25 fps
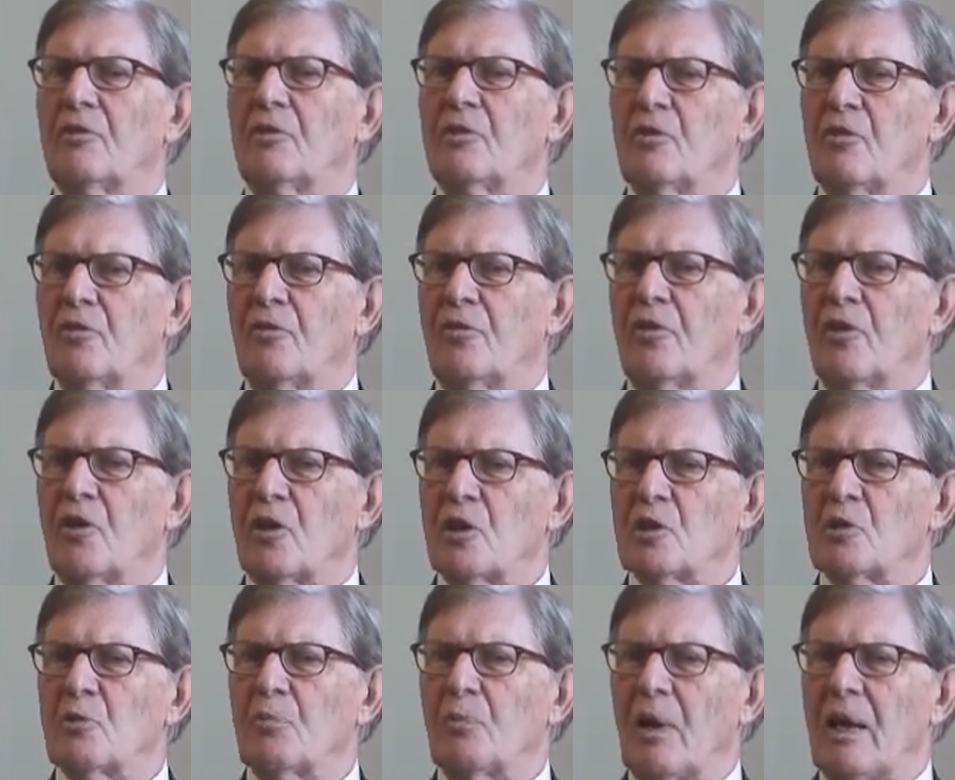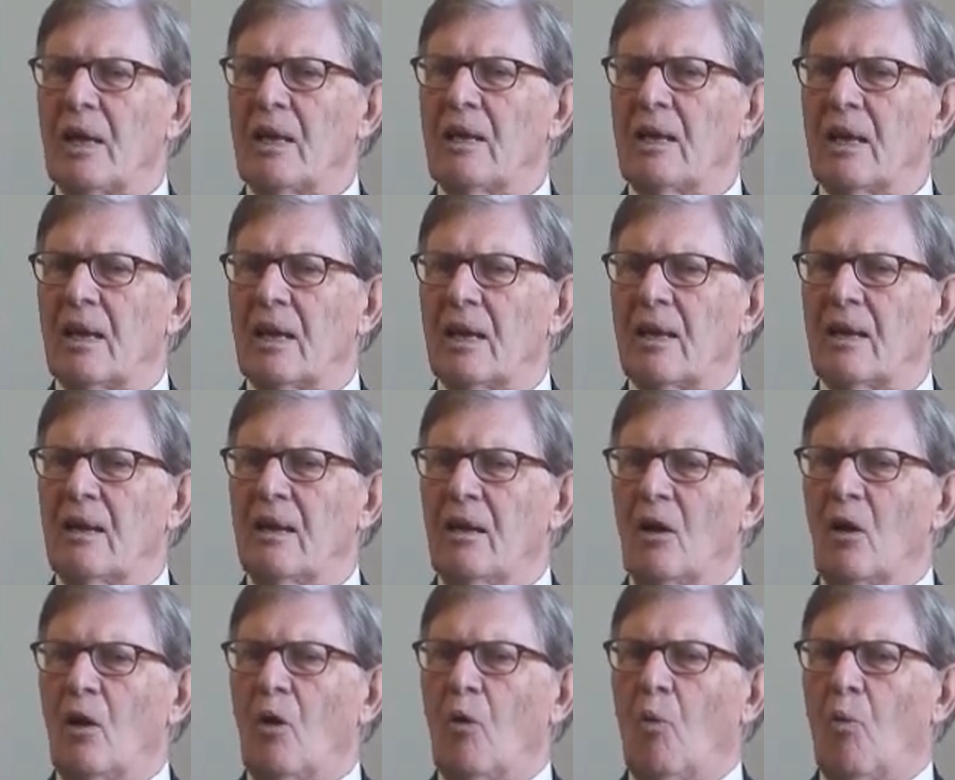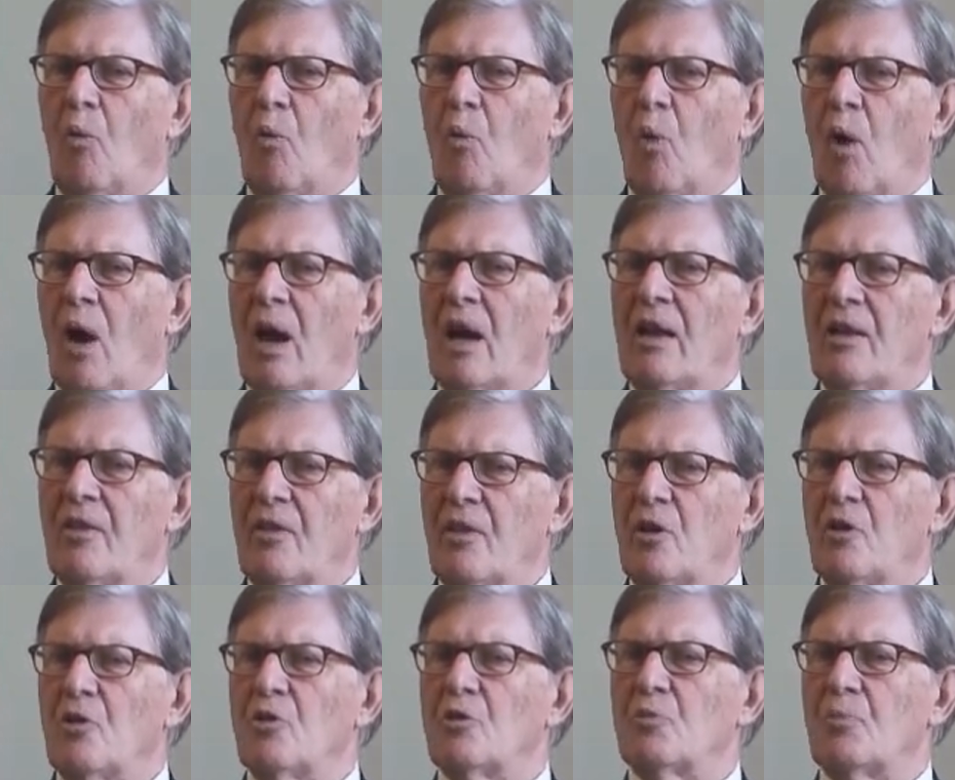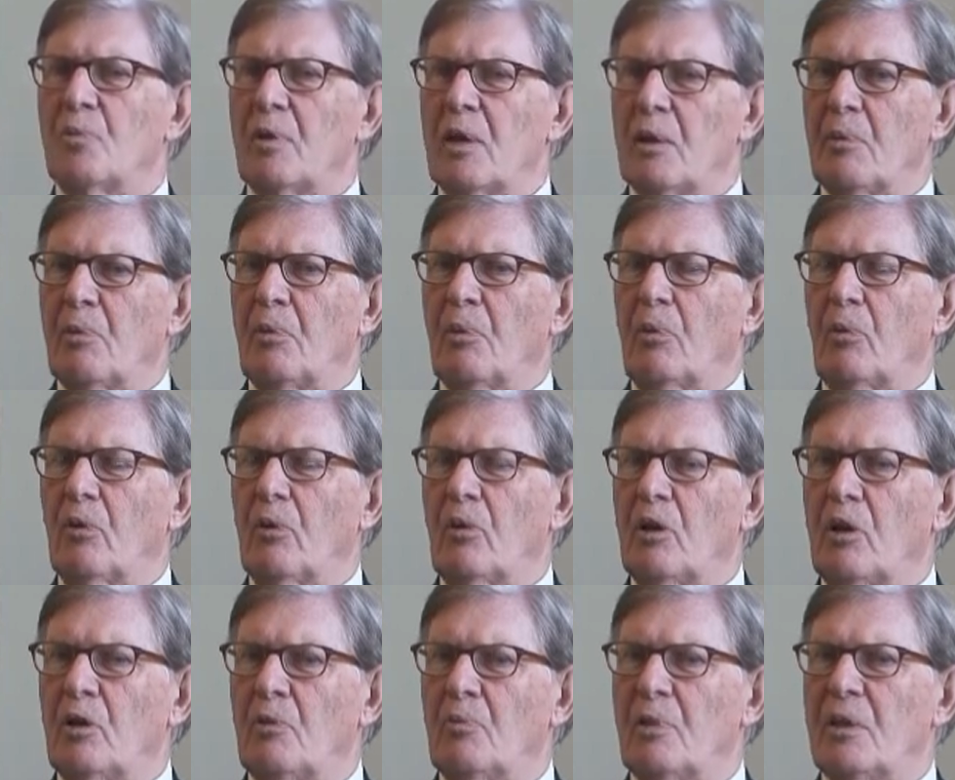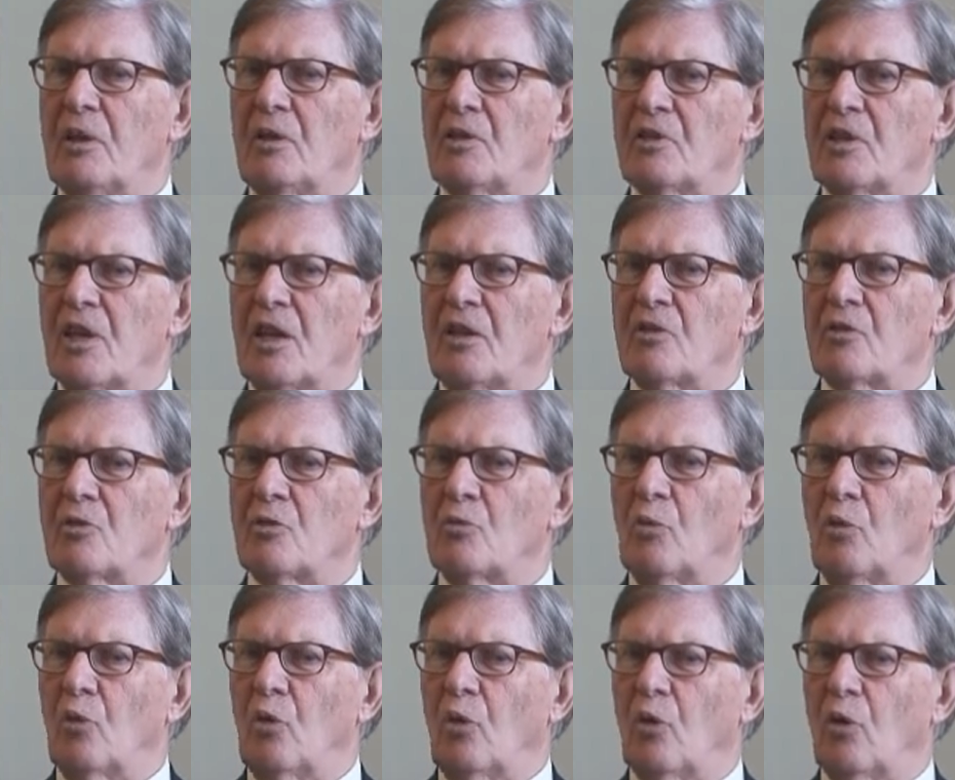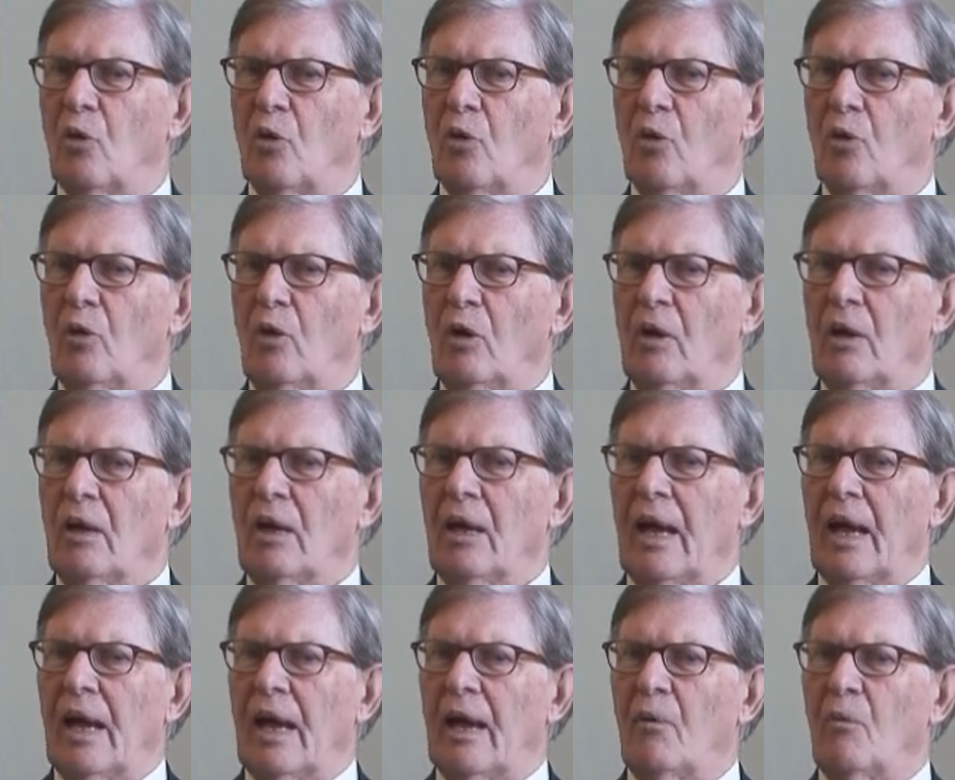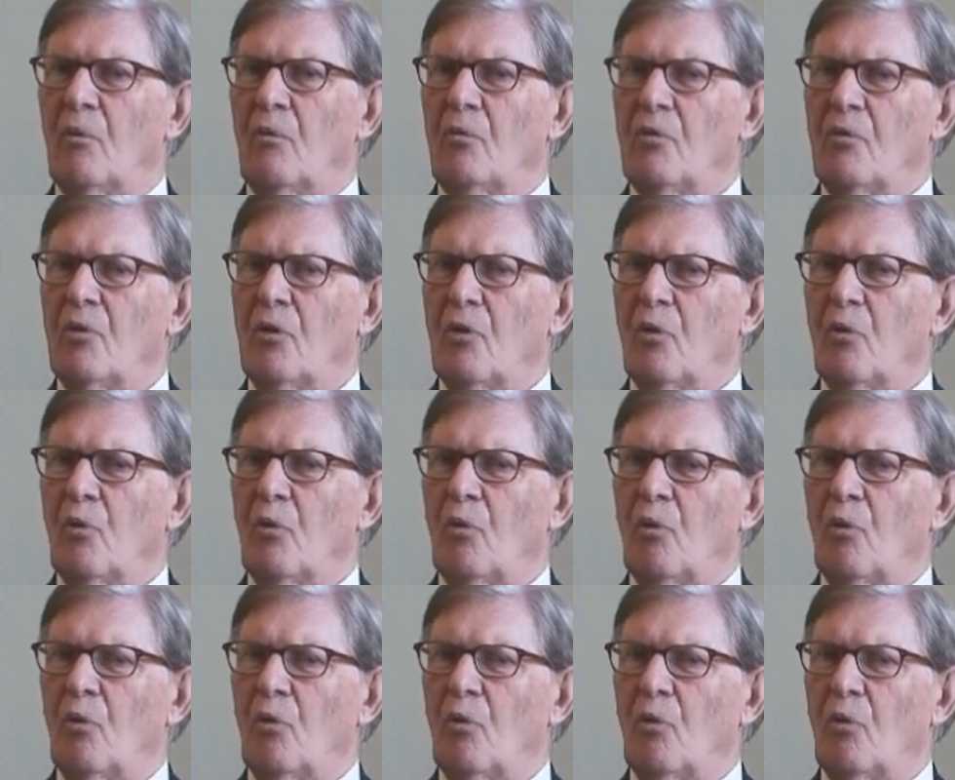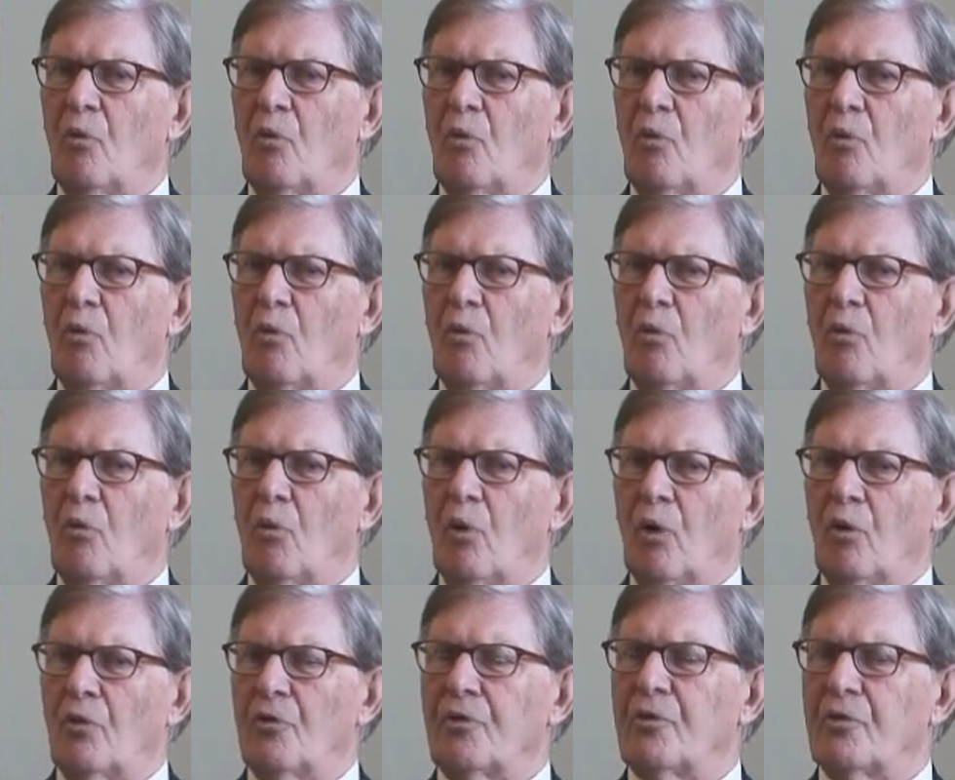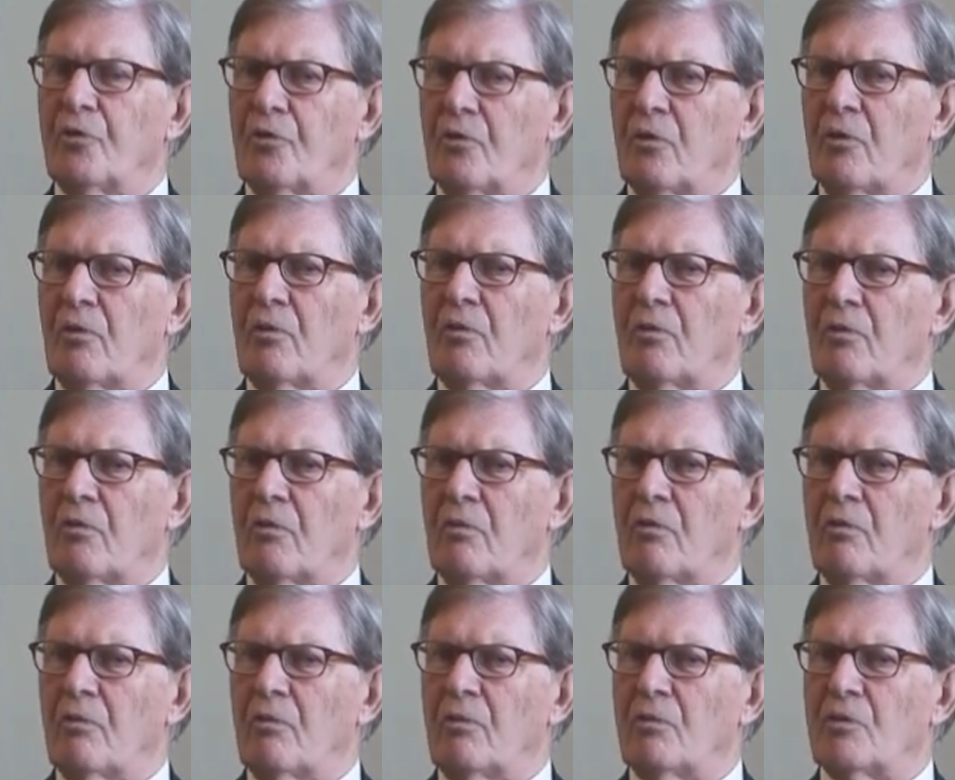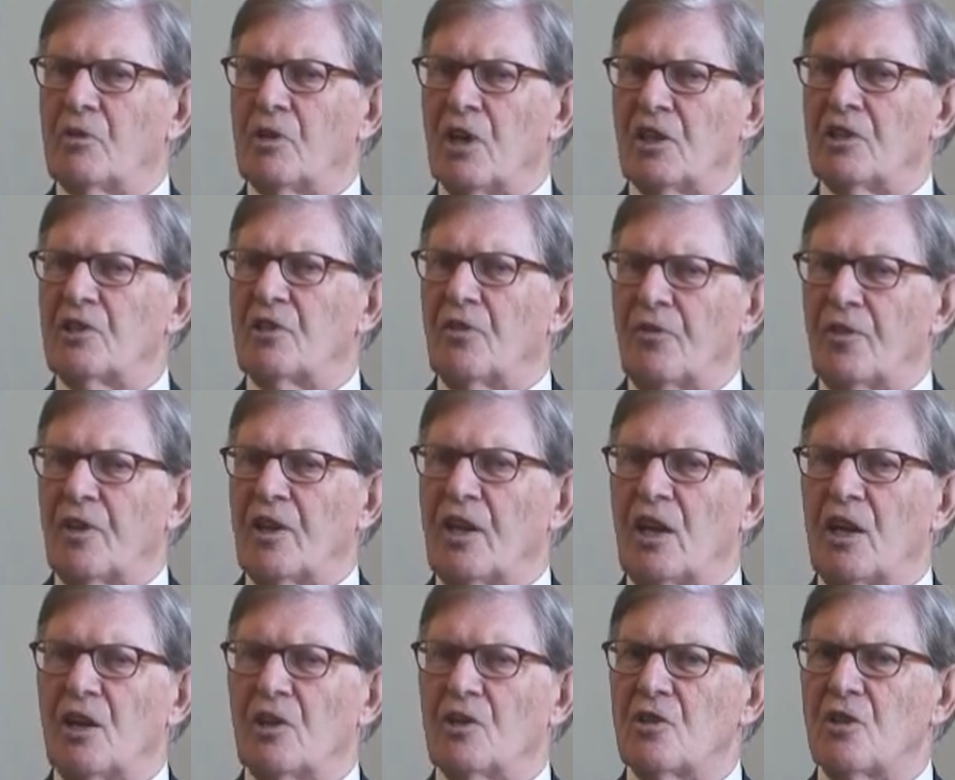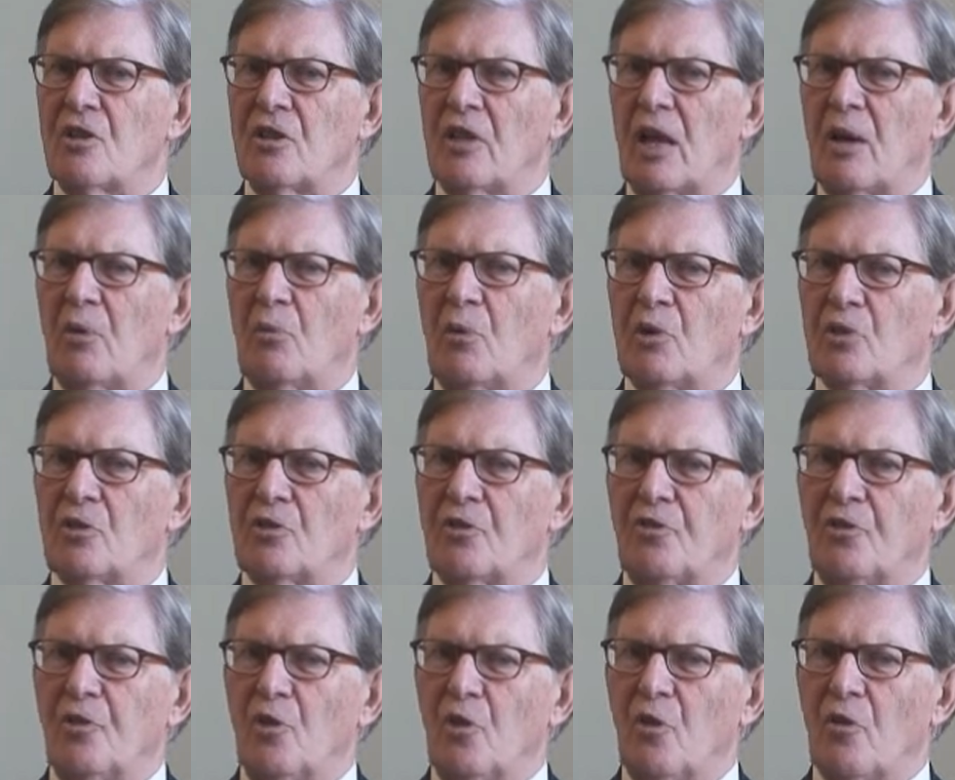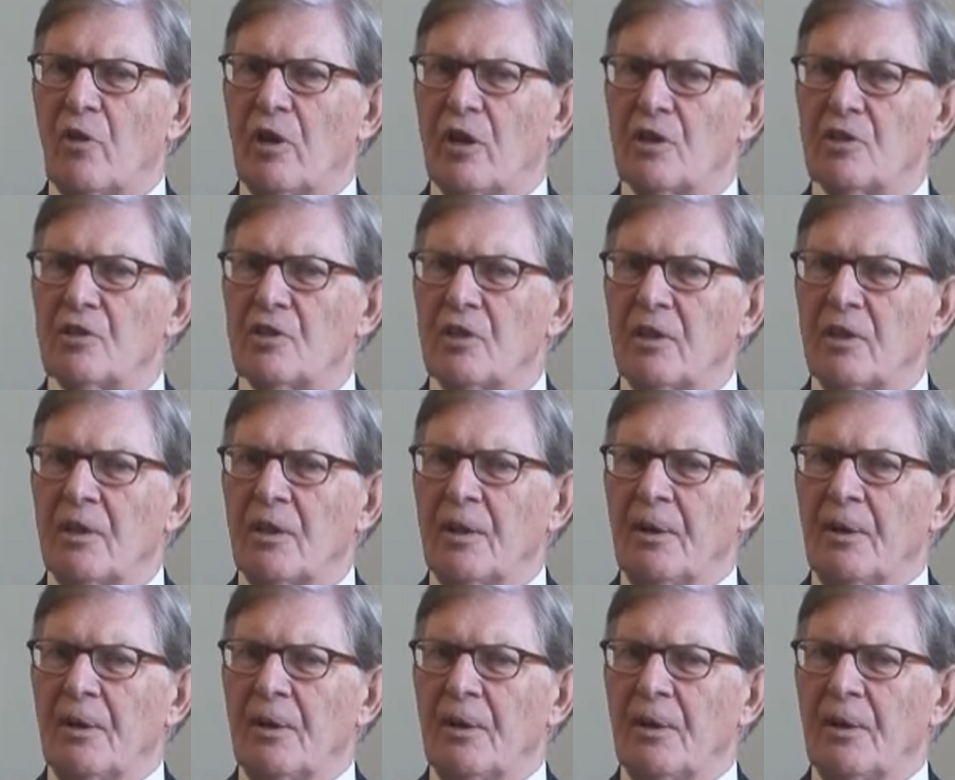for explaining why those people had been sent to war and what justification there was for it?